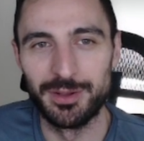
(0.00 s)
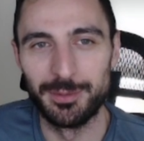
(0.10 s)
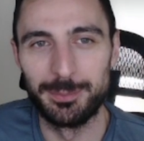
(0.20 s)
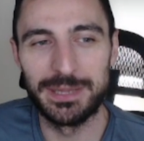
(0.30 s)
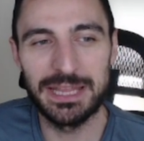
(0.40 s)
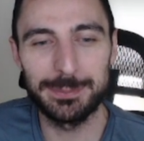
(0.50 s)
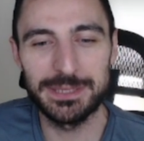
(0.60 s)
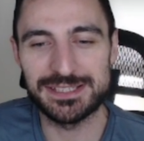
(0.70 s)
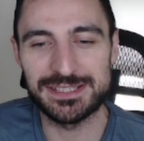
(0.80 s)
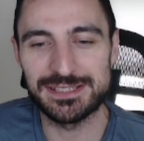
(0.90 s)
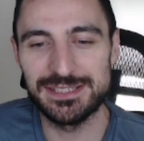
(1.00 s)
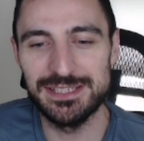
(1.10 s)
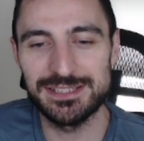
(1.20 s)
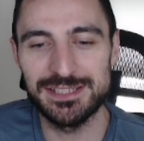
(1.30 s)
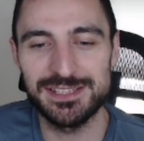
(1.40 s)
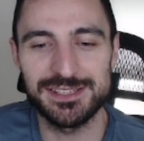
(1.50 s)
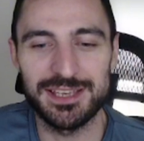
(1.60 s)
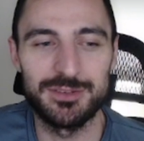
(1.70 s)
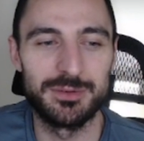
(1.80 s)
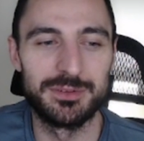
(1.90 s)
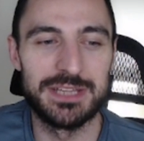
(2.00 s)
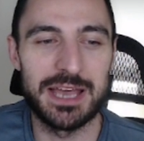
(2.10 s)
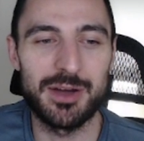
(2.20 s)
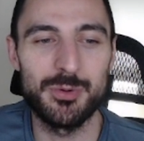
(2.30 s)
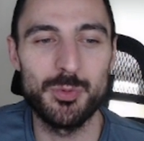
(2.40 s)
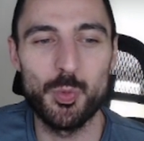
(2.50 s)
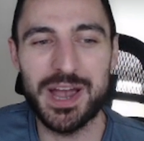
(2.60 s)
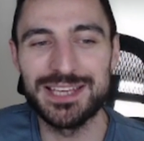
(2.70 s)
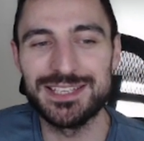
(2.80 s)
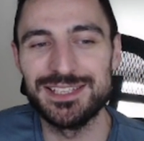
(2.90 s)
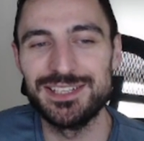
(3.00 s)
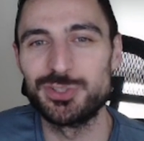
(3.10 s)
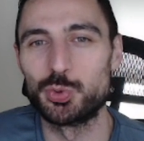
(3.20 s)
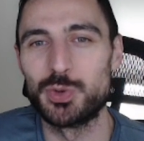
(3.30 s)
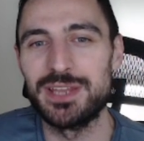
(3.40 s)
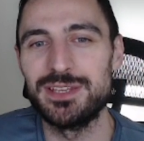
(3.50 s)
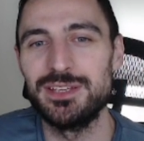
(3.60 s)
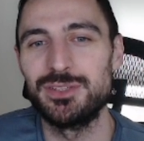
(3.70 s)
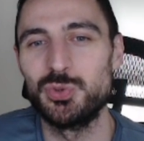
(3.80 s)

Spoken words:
Black plays C6, and now white is ready to